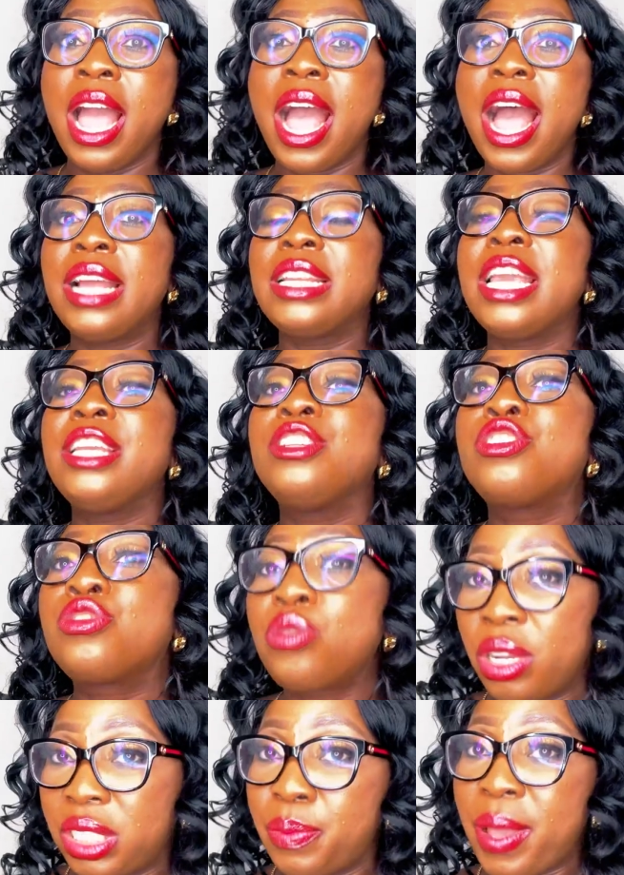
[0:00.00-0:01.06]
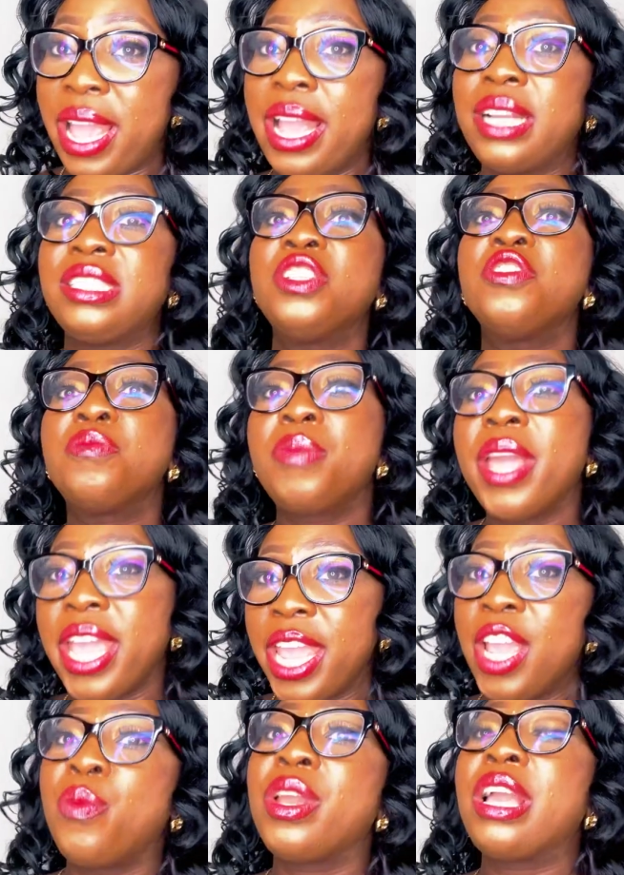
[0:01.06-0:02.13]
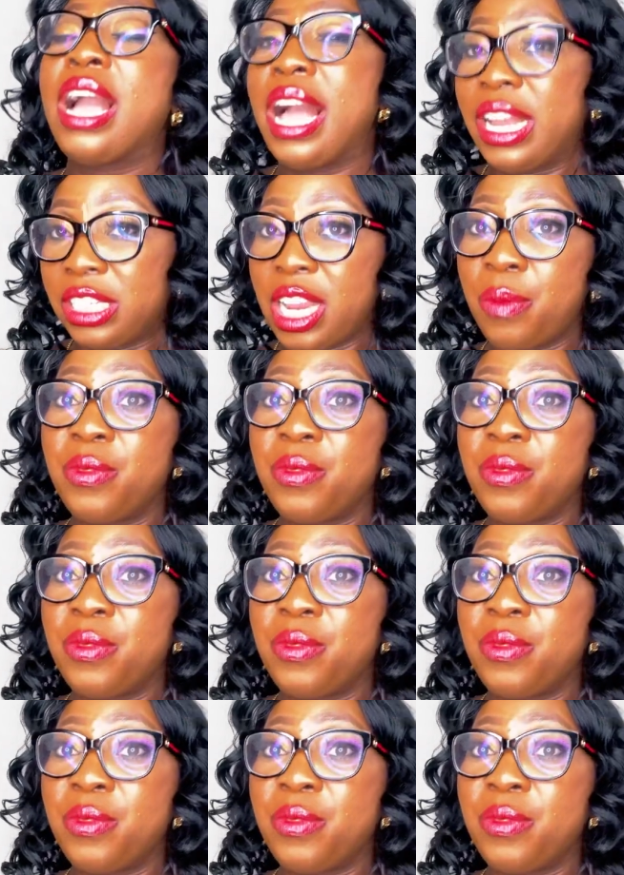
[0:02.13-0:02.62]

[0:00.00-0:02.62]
and instruct buyers to pay with Cash App.